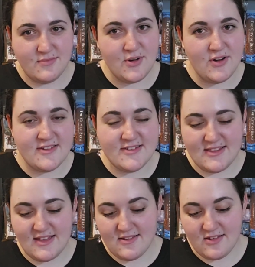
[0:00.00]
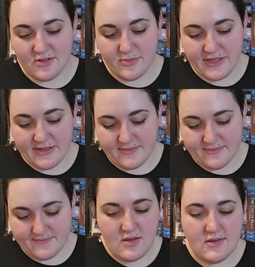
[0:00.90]
progressing things a little bit.
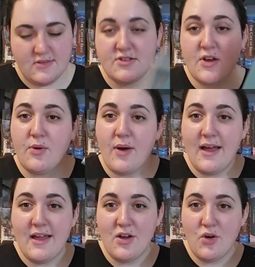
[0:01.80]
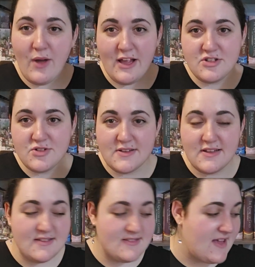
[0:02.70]
So I quite enjoyed
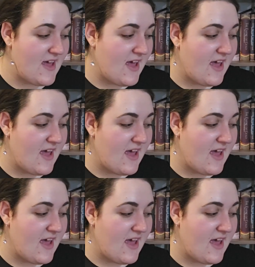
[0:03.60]
this,